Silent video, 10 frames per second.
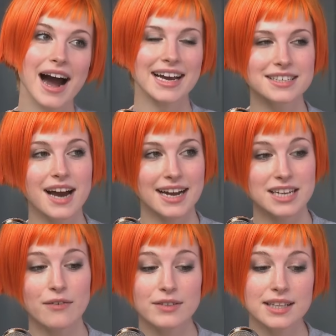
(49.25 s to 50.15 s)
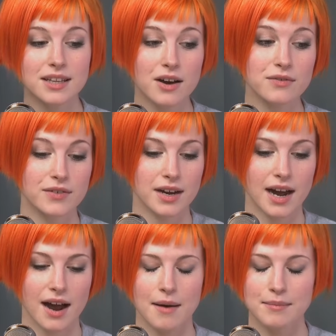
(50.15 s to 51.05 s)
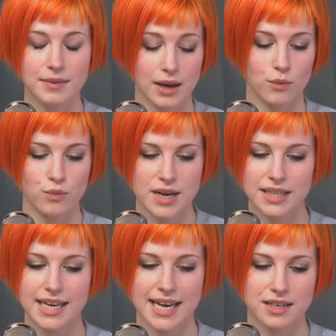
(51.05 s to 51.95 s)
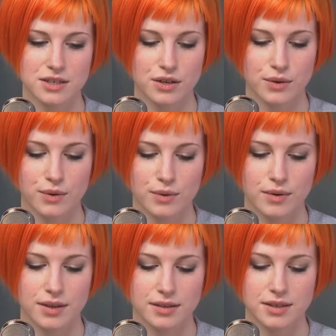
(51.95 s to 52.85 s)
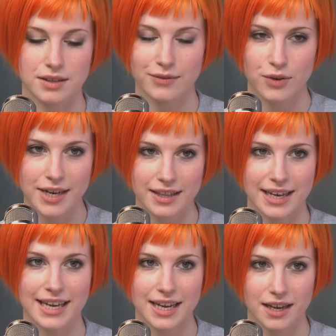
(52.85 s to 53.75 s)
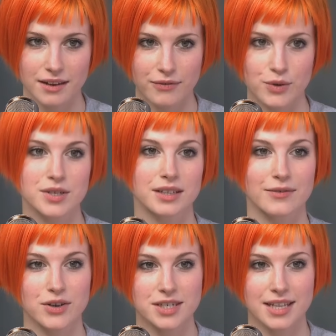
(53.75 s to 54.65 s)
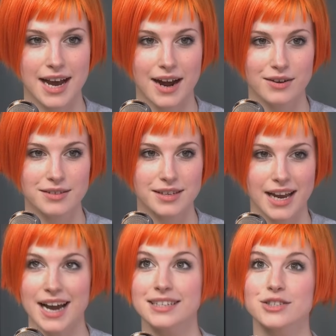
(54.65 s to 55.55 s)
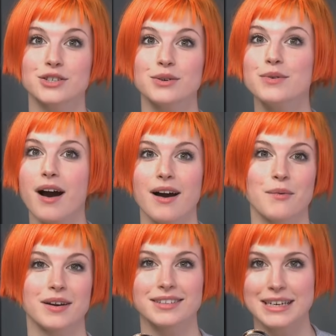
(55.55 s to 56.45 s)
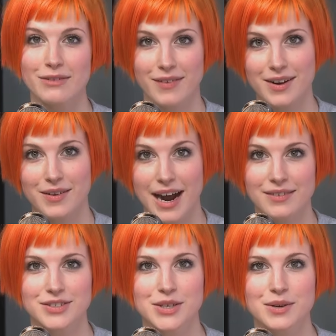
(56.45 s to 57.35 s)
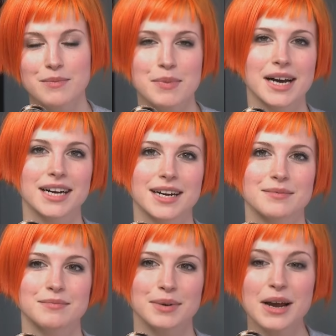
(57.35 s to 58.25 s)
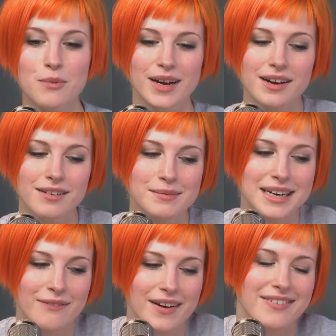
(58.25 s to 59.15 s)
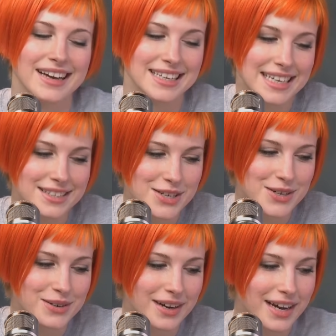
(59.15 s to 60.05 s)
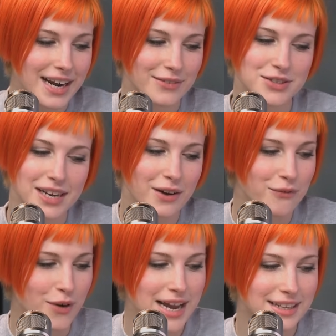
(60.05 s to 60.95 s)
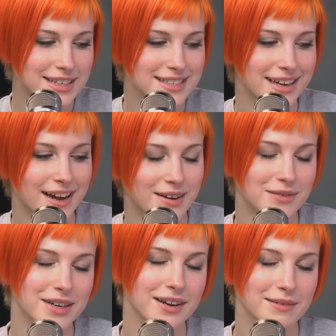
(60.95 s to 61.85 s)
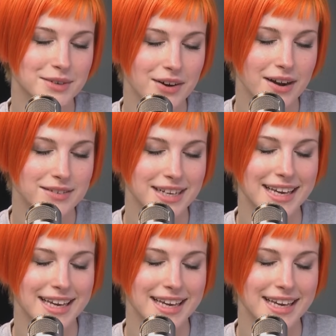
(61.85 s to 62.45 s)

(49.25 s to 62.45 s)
I, I definitely love. I'm like really into delivery, like getting food delivered How to the fun. house. Like I do not want to leave if I don't have to, but right. um, but I will. I mean, if if I need to, if there's like a friend that's like, I don't want to come to your house